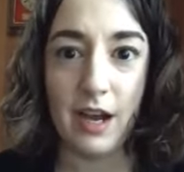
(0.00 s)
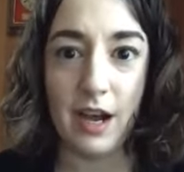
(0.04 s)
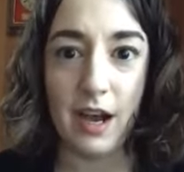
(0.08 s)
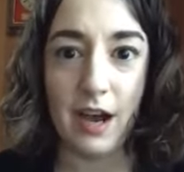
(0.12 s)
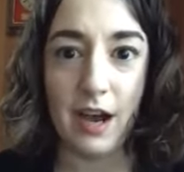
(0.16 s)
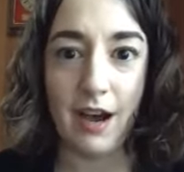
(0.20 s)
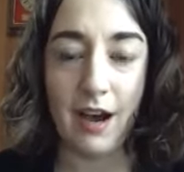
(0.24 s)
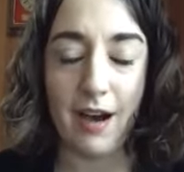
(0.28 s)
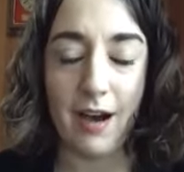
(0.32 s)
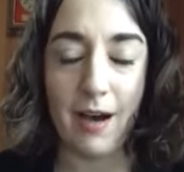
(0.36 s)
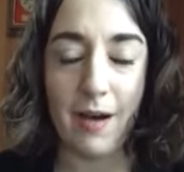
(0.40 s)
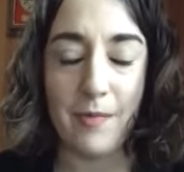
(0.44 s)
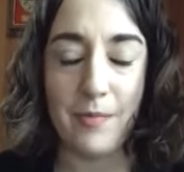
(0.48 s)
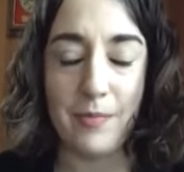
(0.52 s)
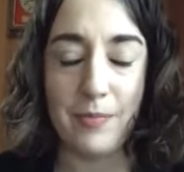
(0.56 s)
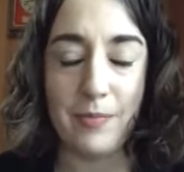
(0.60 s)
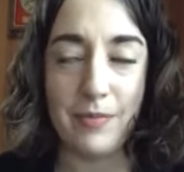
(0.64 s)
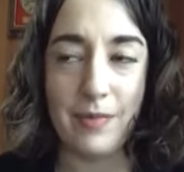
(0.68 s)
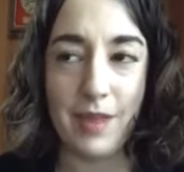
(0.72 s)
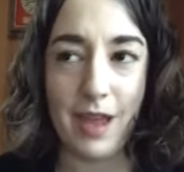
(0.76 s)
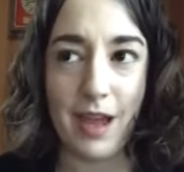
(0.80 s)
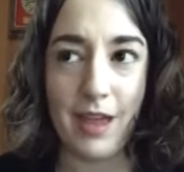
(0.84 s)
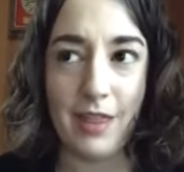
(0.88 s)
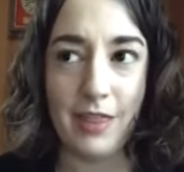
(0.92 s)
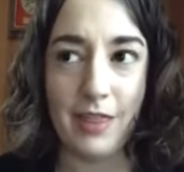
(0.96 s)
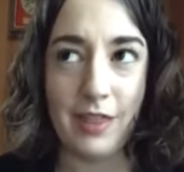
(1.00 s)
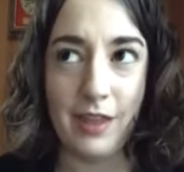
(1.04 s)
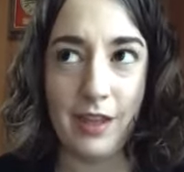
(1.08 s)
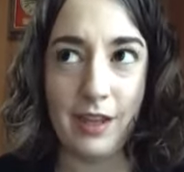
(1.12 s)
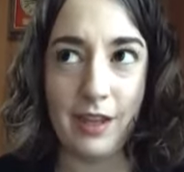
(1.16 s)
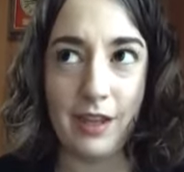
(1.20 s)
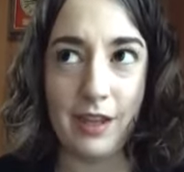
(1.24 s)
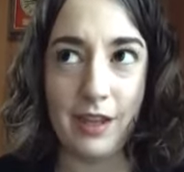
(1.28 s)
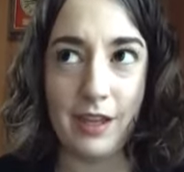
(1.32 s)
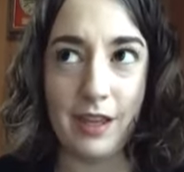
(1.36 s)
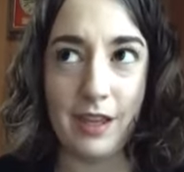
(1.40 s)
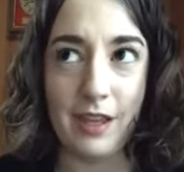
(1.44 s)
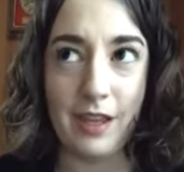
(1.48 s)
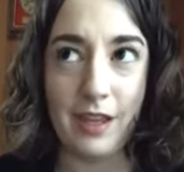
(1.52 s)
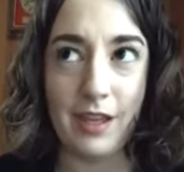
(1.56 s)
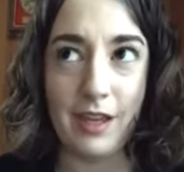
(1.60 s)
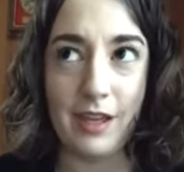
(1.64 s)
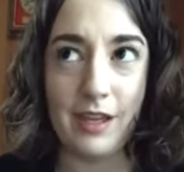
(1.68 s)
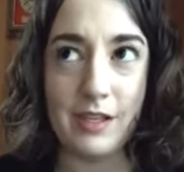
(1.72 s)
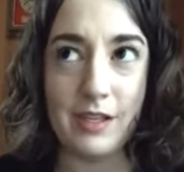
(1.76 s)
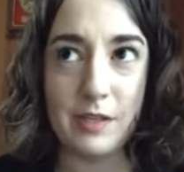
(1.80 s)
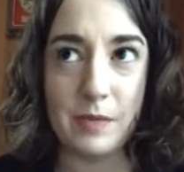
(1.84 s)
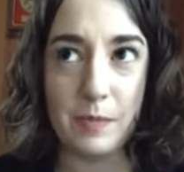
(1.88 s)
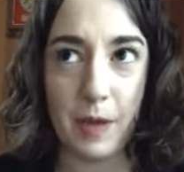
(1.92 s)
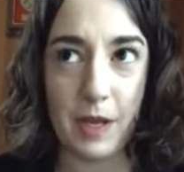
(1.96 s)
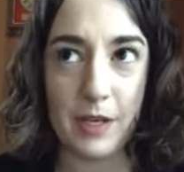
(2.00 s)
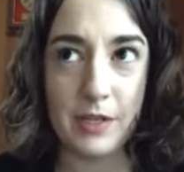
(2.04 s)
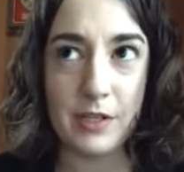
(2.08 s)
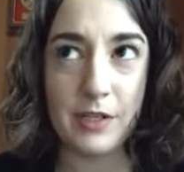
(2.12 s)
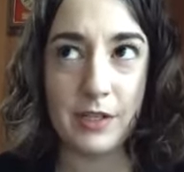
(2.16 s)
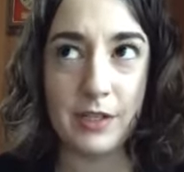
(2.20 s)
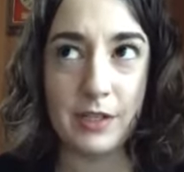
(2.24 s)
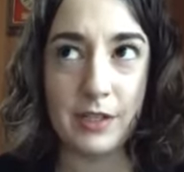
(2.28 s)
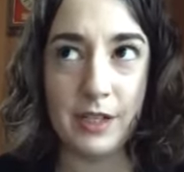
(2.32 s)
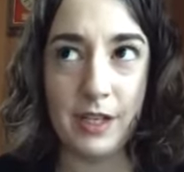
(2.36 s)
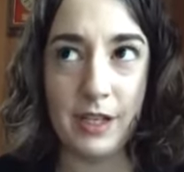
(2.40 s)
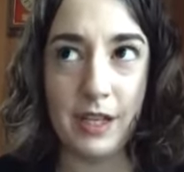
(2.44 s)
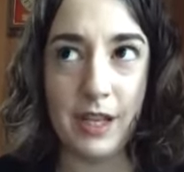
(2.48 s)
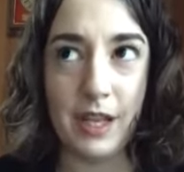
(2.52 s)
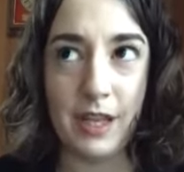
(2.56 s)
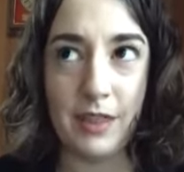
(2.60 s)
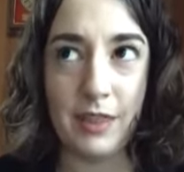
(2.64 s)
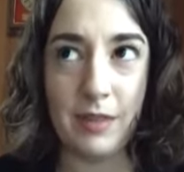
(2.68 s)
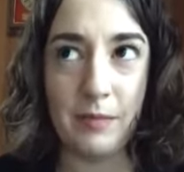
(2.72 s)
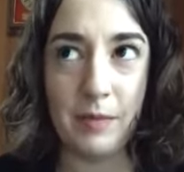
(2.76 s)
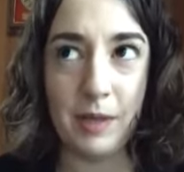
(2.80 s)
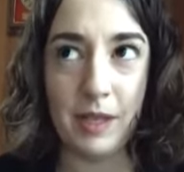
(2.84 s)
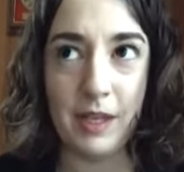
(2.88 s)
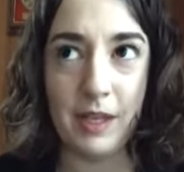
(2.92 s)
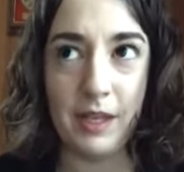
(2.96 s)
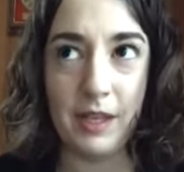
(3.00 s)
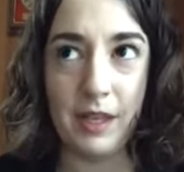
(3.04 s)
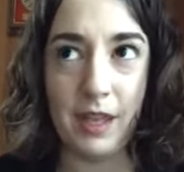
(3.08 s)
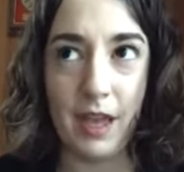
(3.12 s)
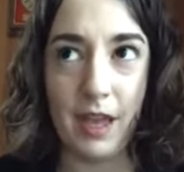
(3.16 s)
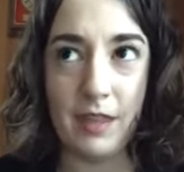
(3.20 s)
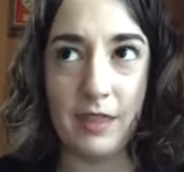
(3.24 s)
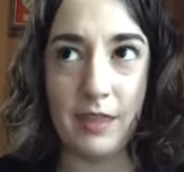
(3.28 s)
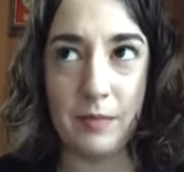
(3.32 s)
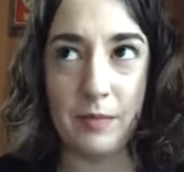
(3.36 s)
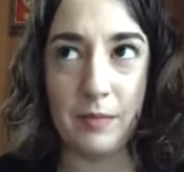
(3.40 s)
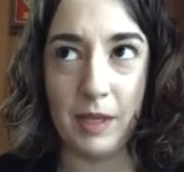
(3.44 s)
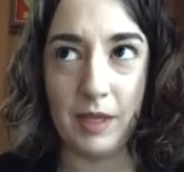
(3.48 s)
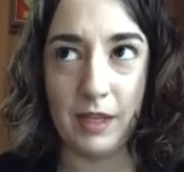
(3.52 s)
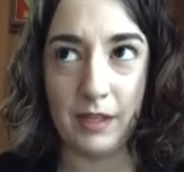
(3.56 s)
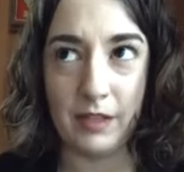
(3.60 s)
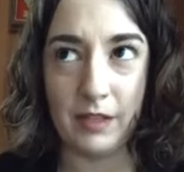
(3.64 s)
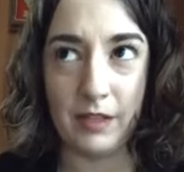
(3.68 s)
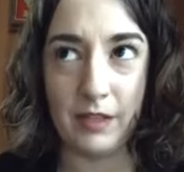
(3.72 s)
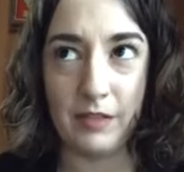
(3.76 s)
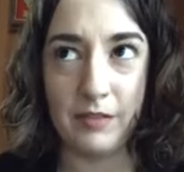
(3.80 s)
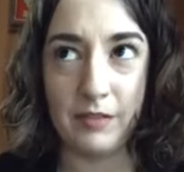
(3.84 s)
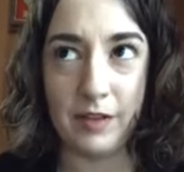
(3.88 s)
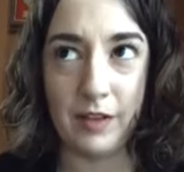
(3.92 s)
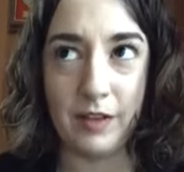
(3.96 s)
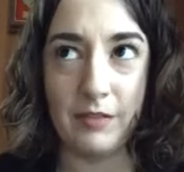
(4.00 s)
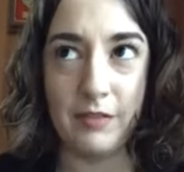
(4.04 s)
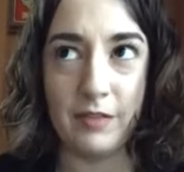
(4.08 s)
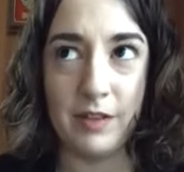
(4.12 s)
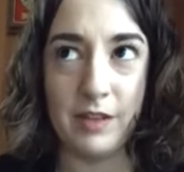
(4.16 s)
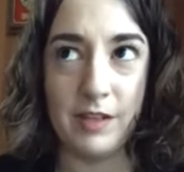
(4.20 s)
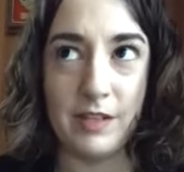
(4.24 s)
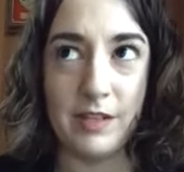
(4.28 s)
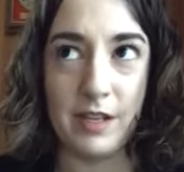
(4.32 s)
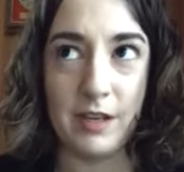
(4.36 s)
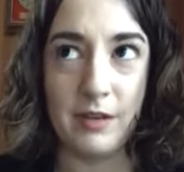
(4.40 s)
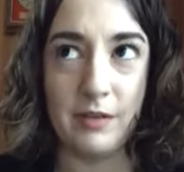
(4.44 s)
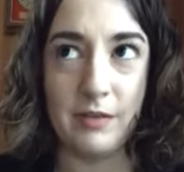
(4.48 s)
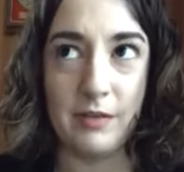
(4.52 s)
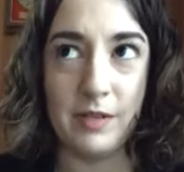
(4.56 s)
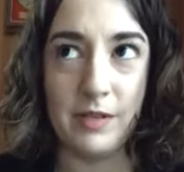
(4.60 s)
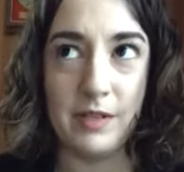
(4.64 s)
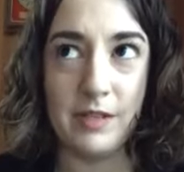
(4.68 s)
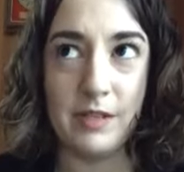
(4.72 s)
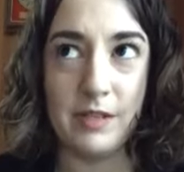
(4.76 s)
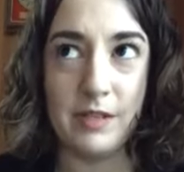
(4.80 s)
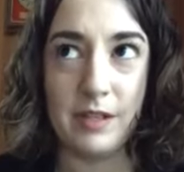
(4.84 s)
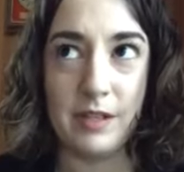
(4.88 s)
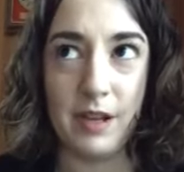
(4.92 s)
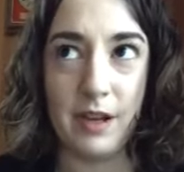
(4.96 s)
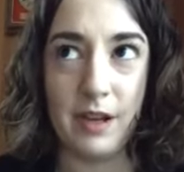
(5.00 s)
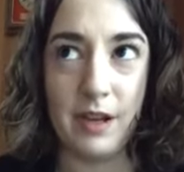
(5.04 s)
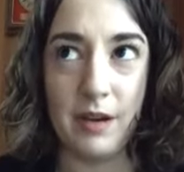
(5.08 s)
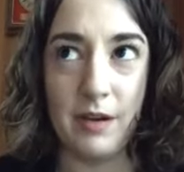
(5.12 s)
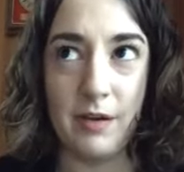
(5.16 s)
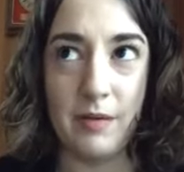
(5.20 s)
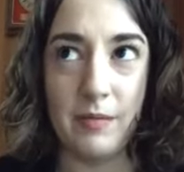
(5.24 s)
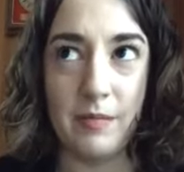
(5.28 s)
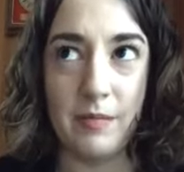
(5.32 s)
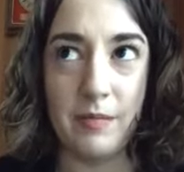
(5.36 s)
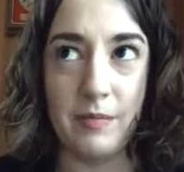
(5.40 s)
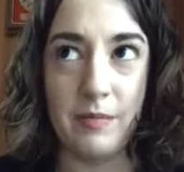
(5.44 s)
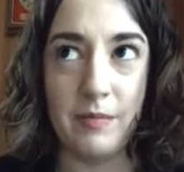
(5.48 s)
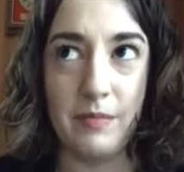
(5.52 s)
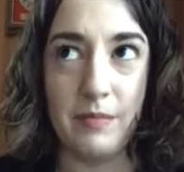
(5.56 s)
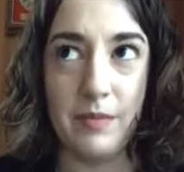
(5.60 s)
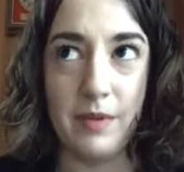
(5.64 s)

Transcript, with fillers: um, i think especially at the be- at the beginning of all of this, I was um,